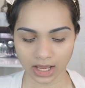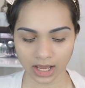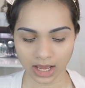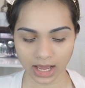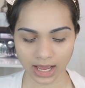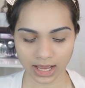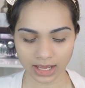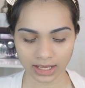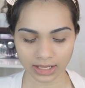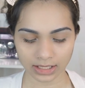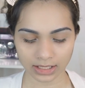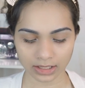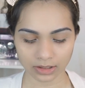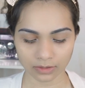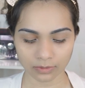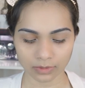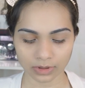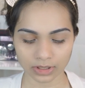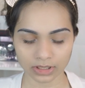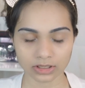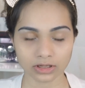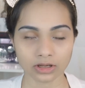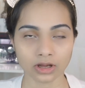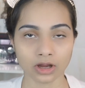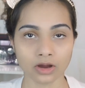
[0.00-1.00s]
I
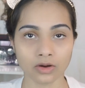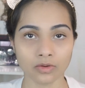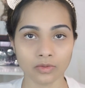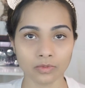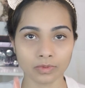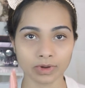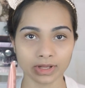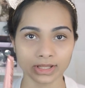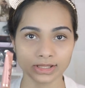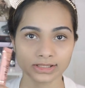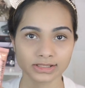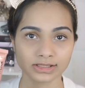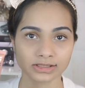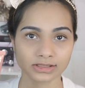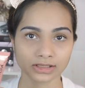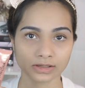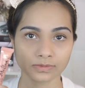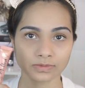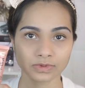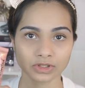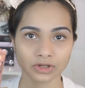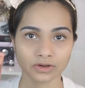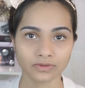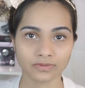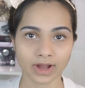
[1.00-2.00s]
would go with
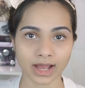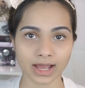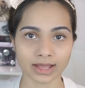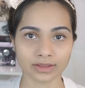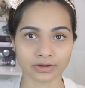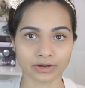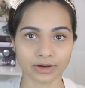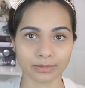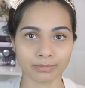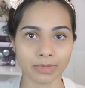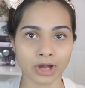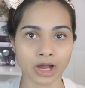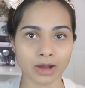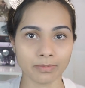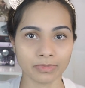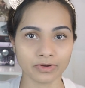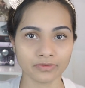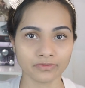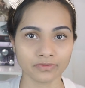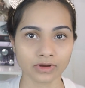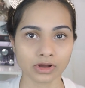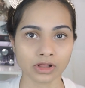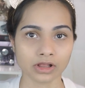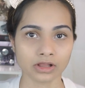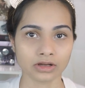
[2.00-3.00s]
some sort of either a pop
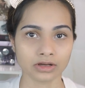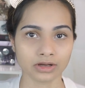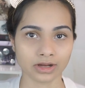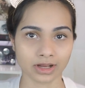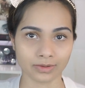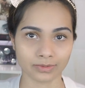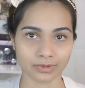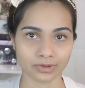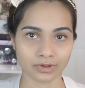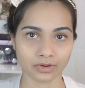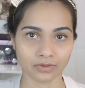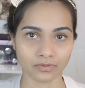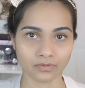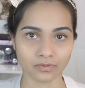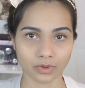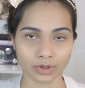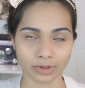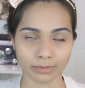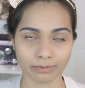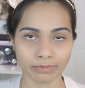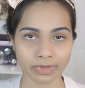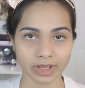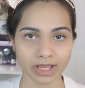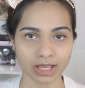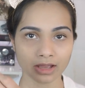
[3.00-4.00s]
of color. I would go for
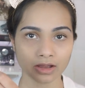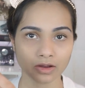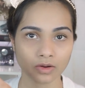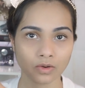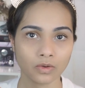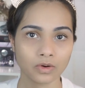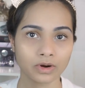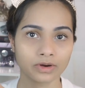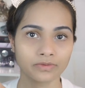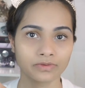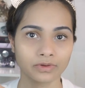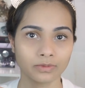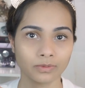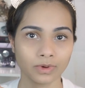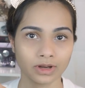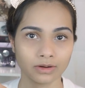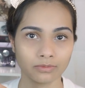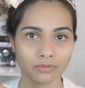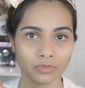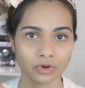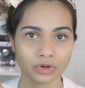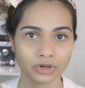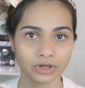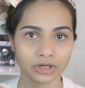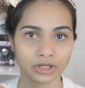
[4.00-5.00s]
a pink, or if you want a
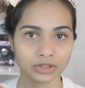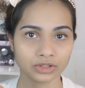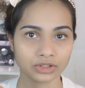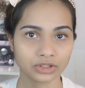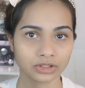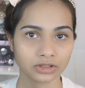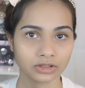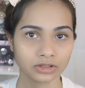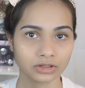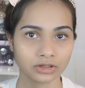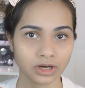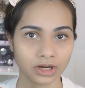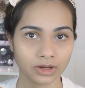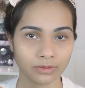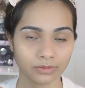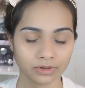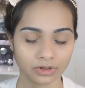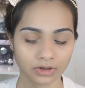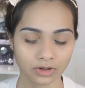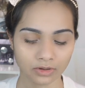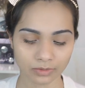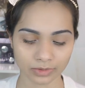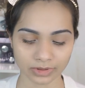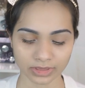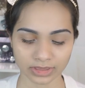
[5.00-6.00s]
more neutral color, I would
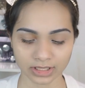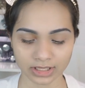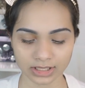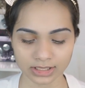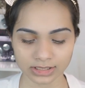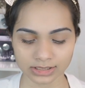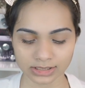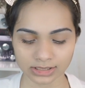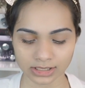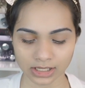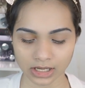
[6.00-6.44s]
go with this.